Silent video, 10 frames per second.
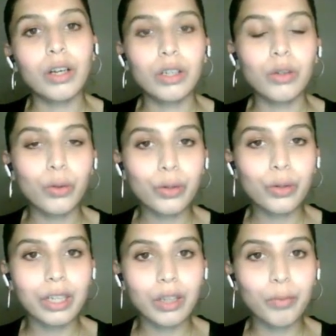
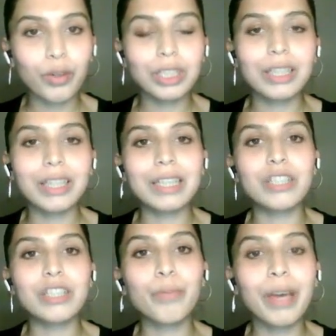organ in the body that
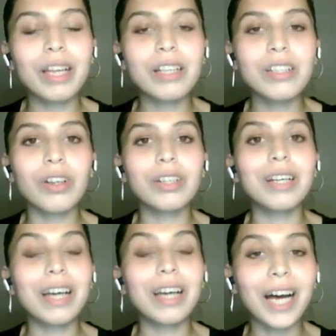depends on a
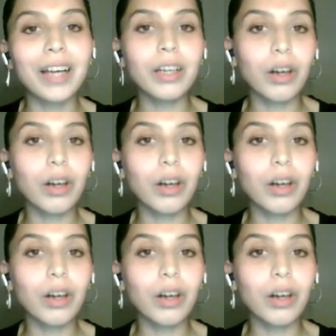high